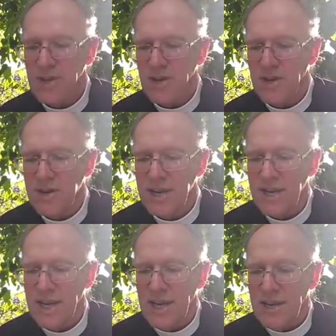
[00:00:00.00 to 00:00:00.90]
God,
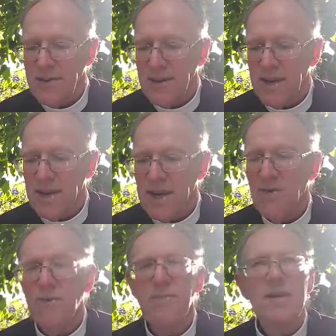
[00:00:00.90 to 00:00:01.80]
it
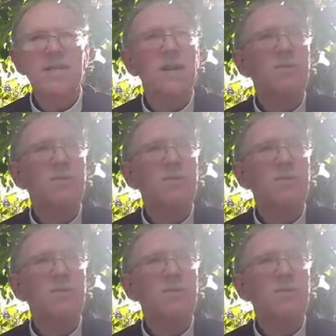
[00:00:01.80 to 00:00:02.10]
would be as though